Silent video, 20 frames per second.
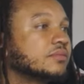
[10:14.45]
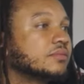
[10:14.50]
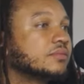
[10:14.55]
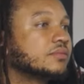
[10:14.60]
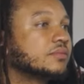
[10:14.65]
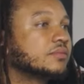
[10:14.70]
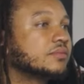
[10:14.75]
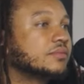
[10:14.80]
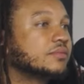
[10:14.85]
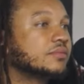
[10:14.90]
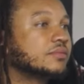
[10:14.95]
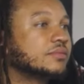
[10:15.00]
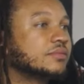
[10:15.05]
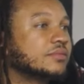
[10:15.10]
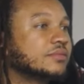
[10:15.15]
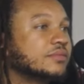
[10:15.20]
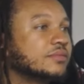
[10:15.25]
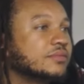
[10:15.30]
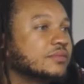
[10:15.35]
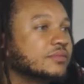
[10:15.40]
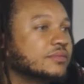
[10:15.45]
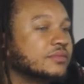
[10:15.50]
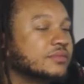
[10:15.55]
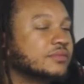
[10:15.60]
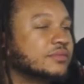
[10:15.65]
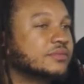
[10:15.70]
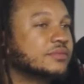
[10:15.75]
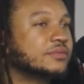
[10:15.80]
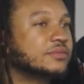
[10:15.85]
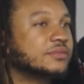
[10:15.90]

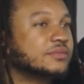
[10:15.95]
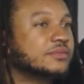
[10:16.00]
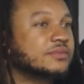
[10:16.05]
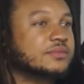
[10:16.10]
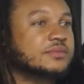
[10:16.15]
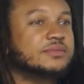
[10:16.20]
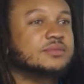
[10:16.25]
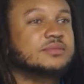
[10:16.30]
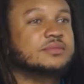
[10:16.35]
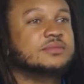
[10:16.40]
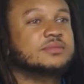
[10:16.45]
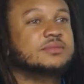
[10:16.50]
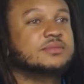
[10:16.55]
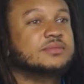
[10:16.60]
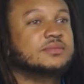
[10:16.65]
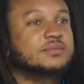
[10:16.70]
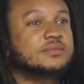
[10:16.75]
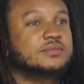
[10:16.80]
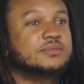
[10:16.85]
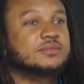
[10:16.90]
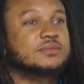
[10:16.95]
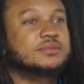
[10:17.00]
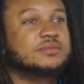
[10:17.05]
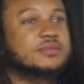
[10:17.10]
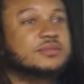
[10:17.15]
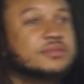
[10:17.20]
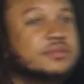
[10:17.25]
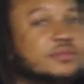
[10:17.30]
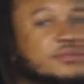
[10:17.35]
(not speaking)